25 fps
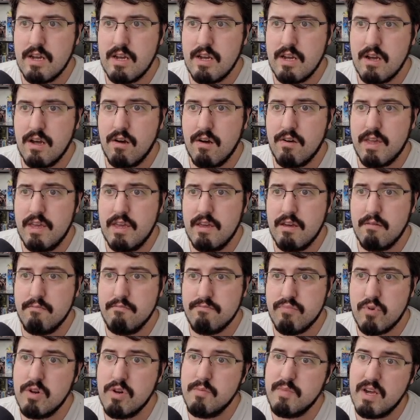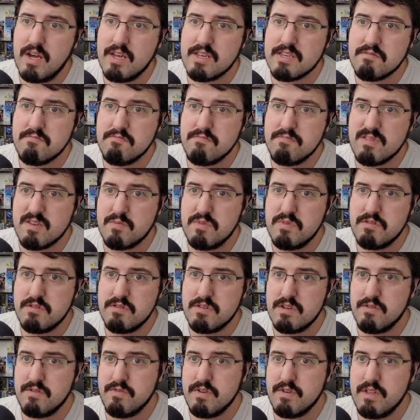Okay, I'm going to be honest. Someone
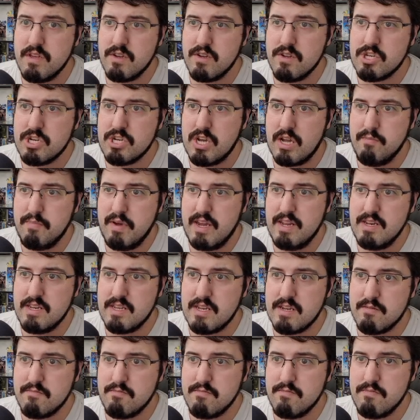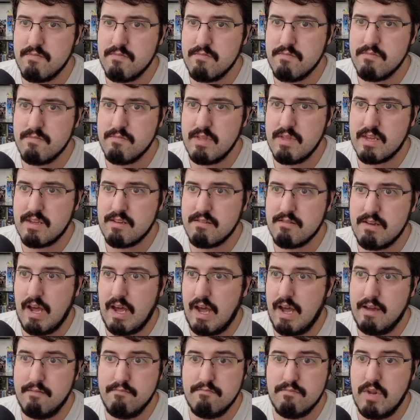did a really good job painting them. Like,
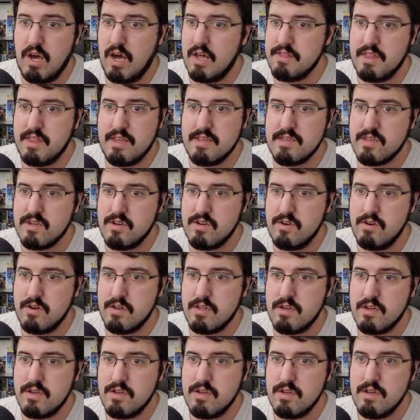I'm not this good.